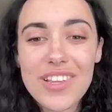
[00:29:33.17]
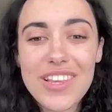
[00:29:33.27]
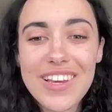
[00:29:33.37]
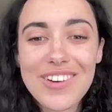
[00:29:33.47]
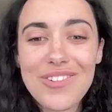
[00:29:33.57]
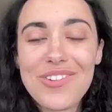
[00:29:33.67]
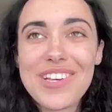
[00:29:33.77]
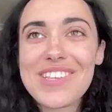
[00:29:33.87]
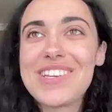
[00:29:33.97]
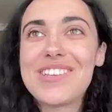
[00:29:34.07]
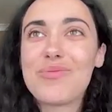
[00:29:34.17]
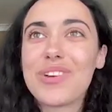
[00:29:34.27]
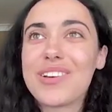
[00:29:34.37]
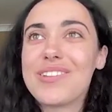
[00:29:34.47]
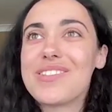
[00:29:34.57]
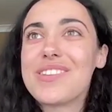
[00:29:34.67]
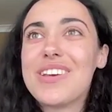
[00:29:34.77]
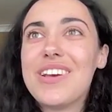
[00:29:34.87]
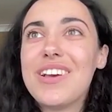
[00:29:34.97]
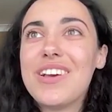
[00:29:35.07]
I think it always is, because
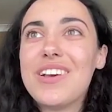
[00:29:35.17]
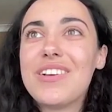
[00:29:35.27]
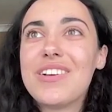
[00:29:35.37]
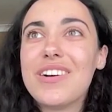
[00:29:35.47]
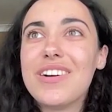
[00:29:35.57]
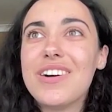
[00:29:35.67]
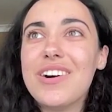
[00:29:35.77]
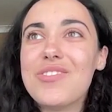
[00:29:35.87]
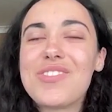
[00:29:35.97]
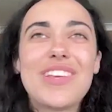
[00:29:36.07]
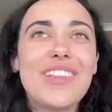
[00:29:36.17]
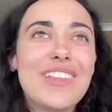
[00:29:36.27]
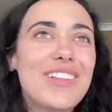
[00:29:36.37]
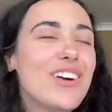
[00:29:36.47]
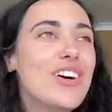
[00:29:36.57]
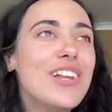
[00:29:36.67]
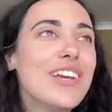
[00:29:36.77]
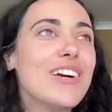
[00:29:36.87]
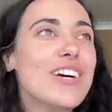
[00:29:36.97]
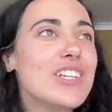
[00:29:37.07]
I was thinking
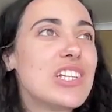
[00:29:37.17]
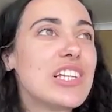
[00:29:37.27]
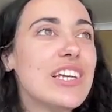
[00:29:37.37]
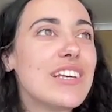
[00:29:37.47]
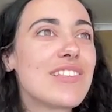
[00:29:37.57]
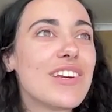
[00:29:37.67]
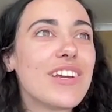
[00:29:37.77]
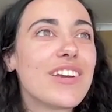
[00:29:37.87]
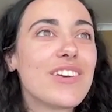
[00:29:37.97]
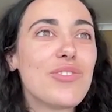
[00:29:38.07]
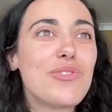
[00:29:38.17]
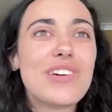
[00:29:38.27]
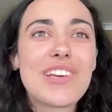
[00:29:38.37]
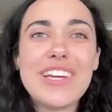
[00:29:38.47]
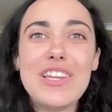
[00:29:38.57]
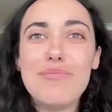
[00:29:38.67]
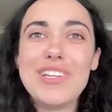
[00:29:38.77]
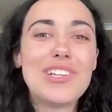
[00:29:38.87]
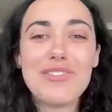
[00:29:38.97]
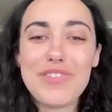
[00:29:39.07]
earlier, actually, it's like you're always like in the
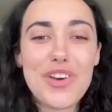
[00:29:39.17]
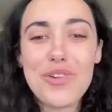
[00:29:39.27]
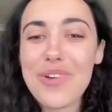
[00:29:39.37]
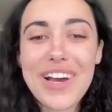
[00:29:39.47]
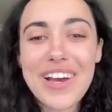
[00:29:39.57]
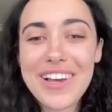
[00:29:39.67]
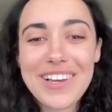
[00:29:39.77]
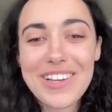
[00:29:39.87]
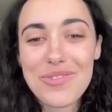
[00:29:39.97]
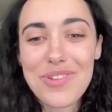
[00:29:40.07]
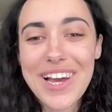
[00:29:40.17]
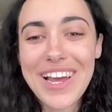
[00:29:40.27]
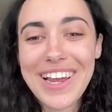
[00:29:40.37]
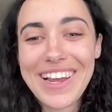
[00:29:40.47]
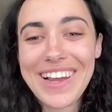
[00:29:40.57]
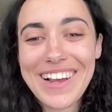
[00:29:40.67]
middle of nowhere in a way.